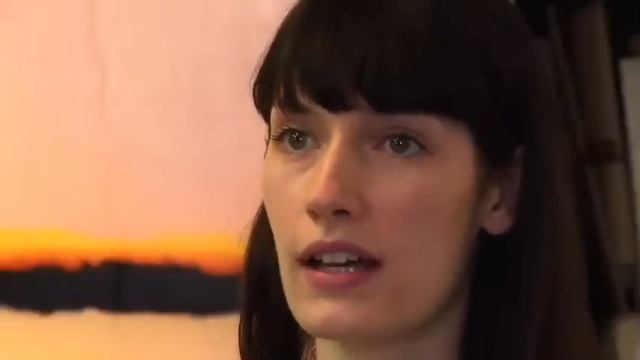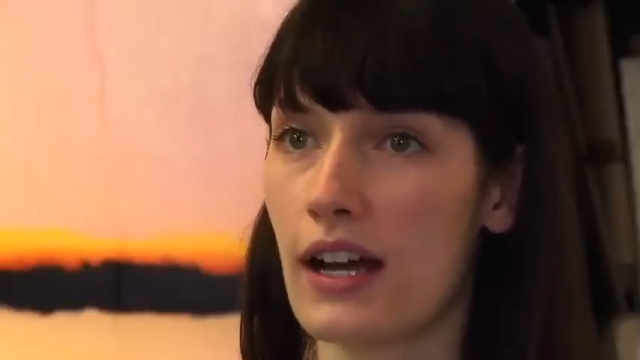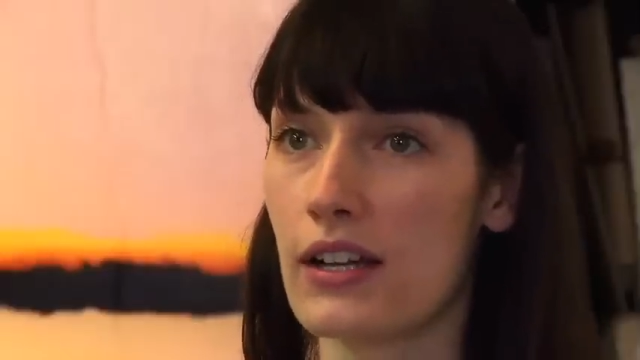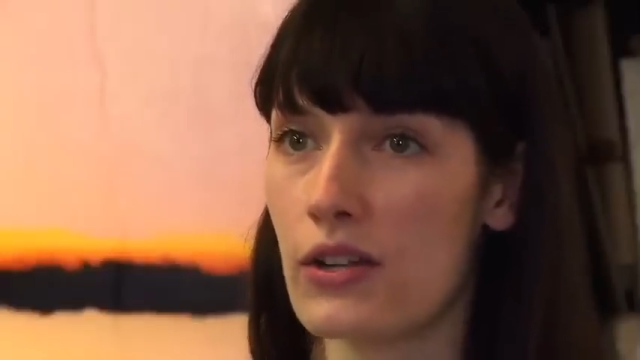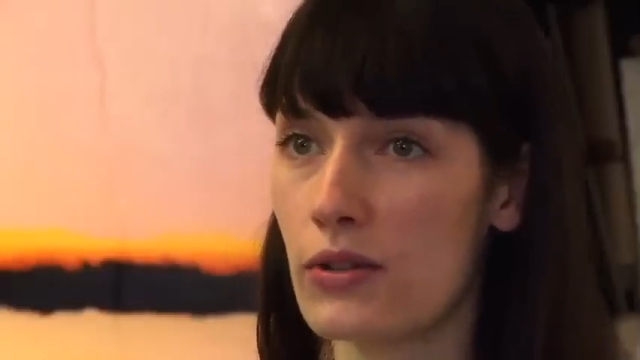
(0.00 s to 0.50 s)

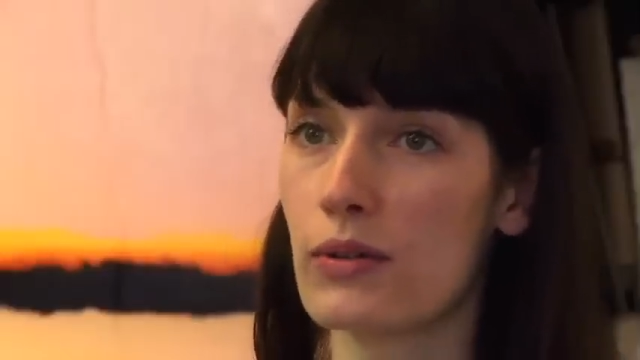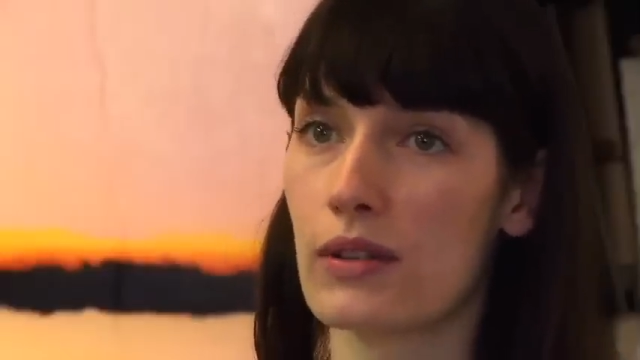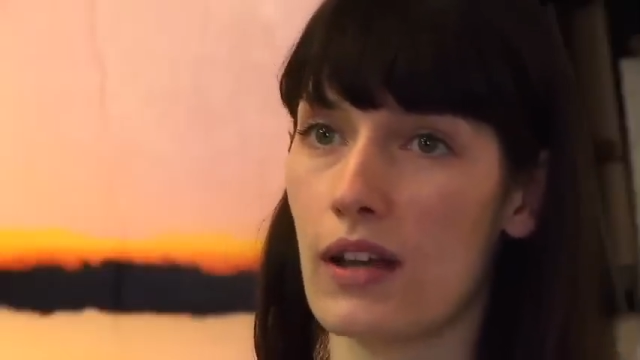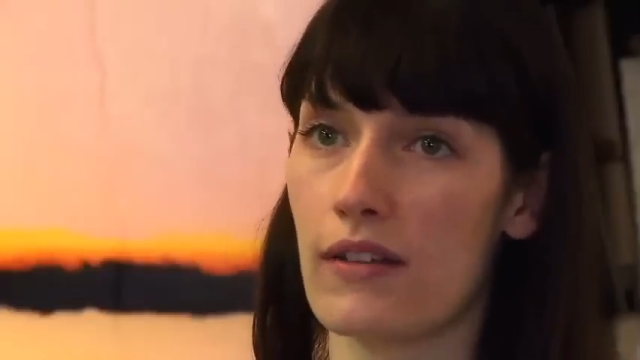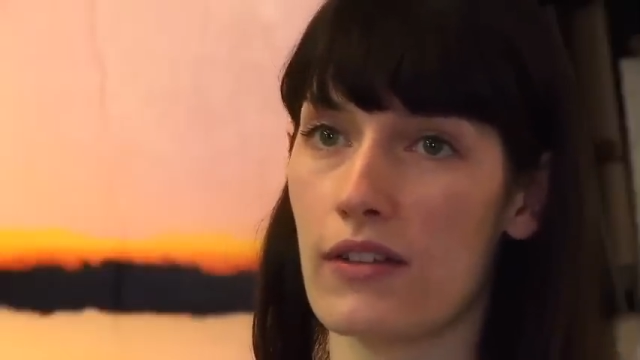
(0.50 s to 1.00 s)
I knew a
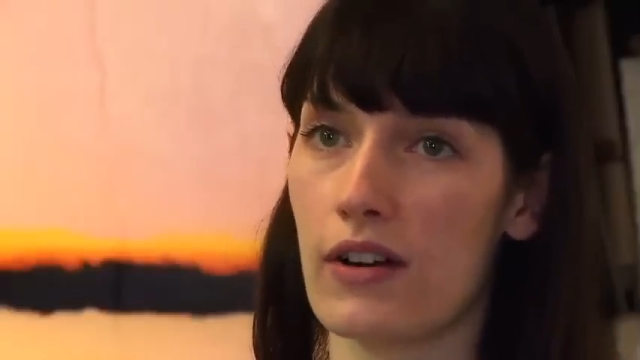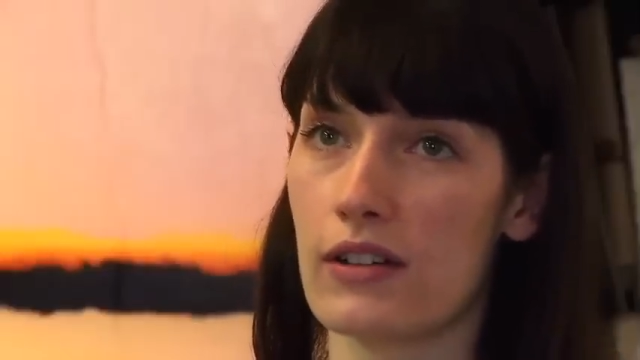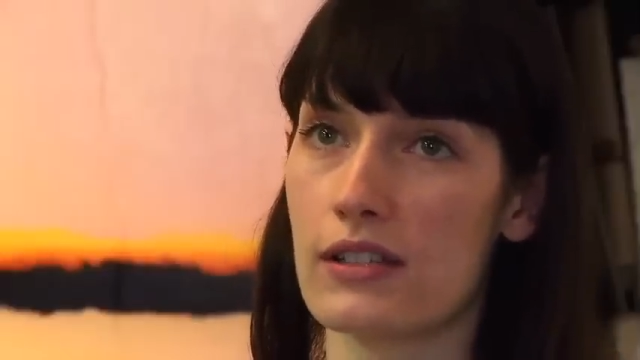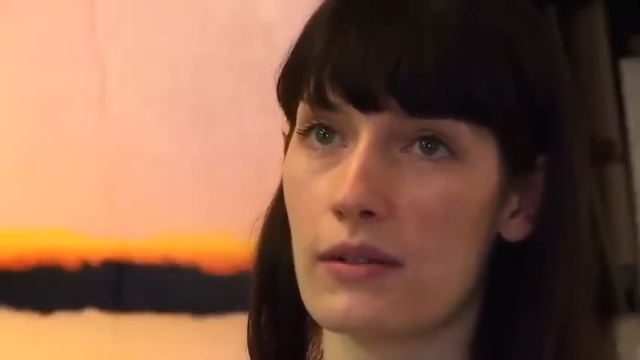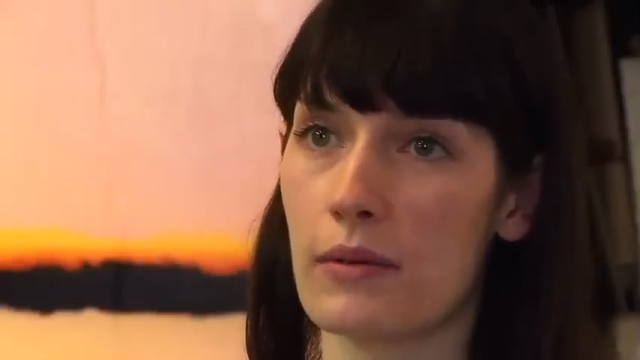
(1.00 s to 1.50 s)
lot of the
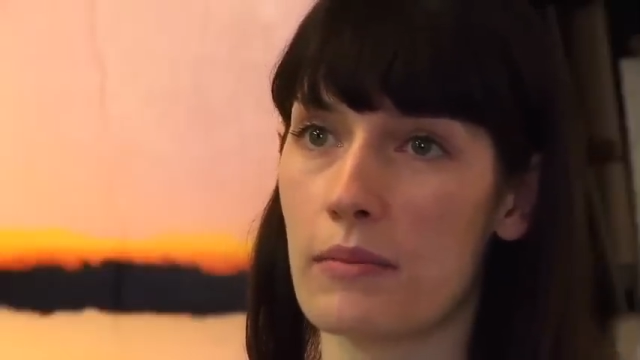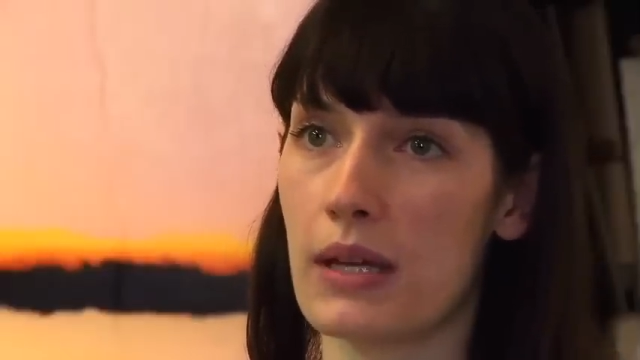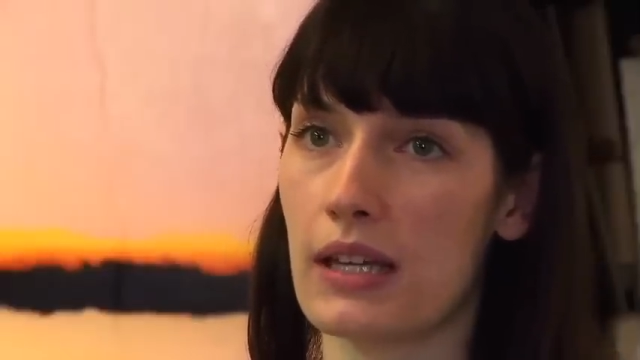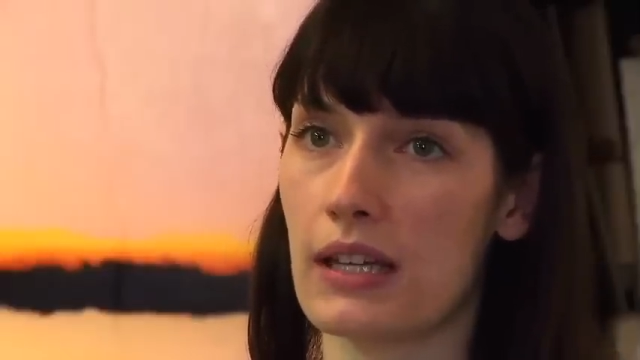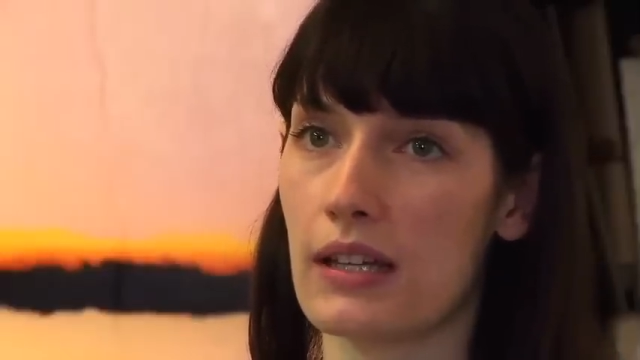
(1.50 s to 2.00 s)
artists that were
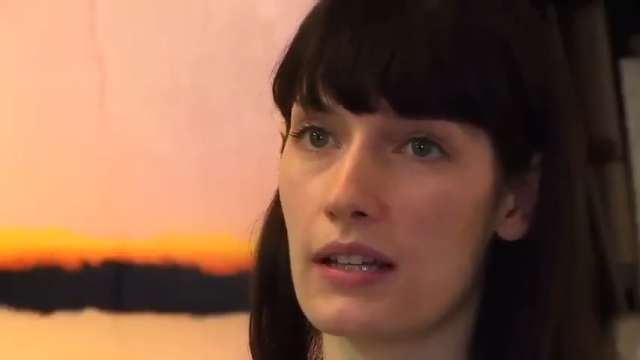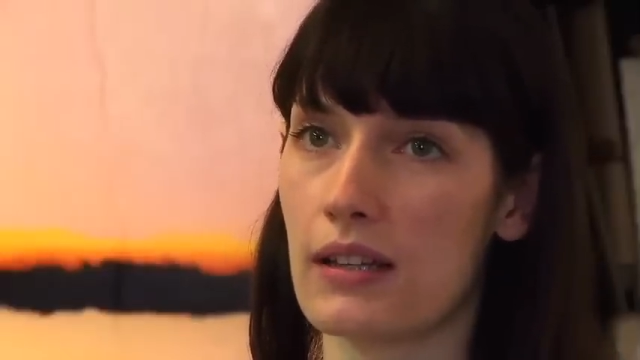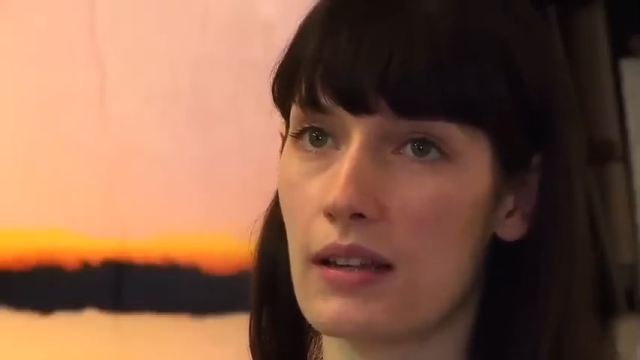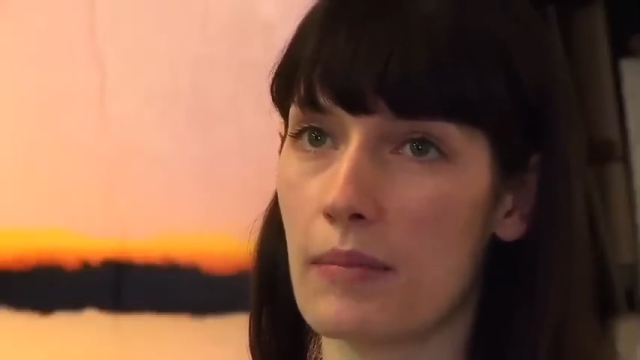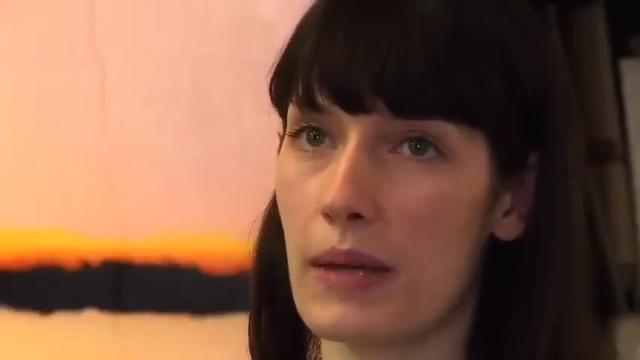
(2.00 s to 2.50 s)
making
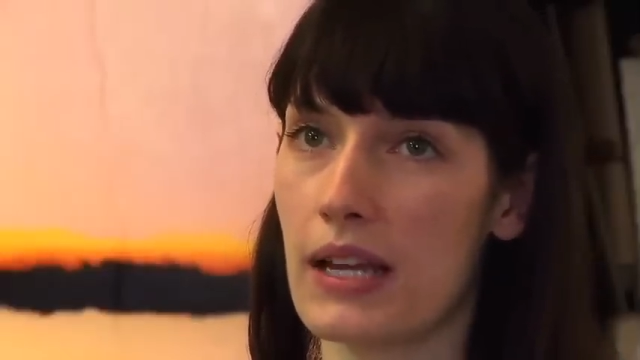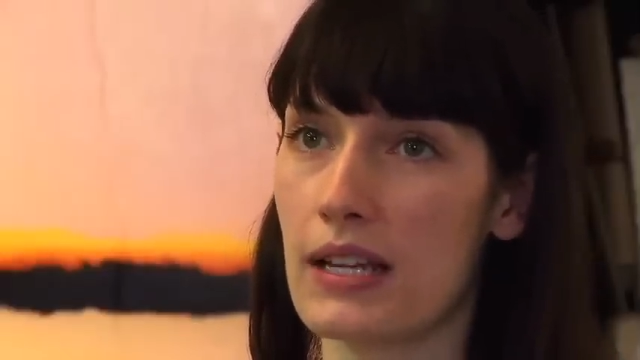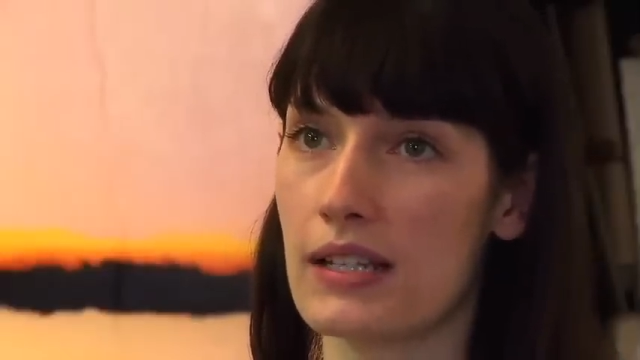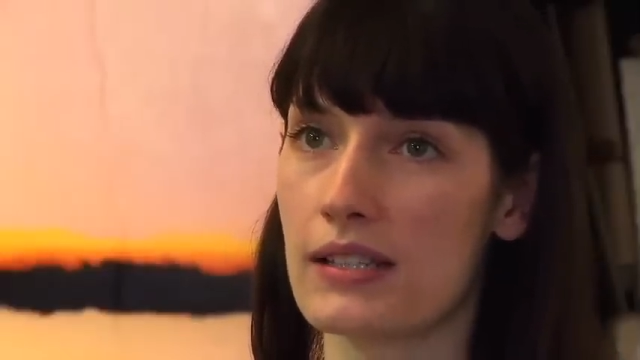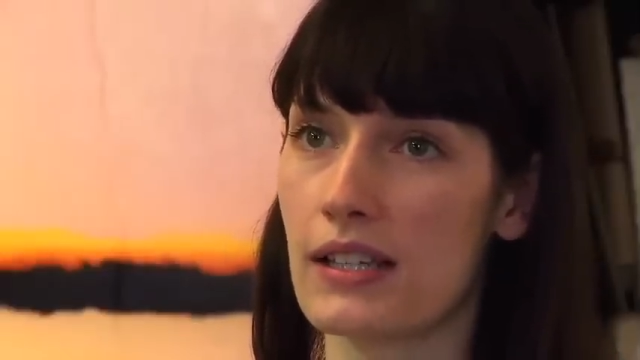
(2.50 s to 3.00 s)
the
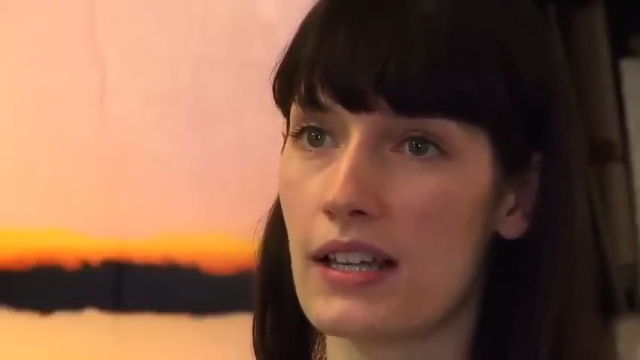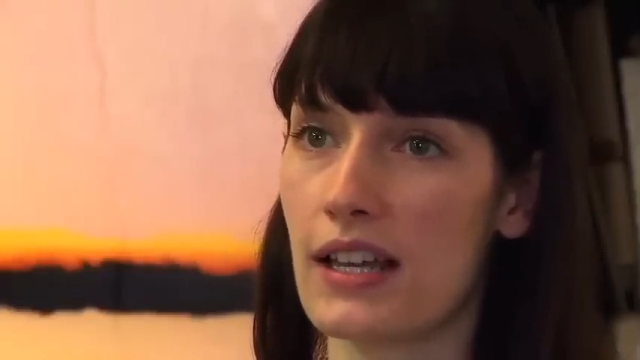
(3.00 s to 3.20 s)
paintings.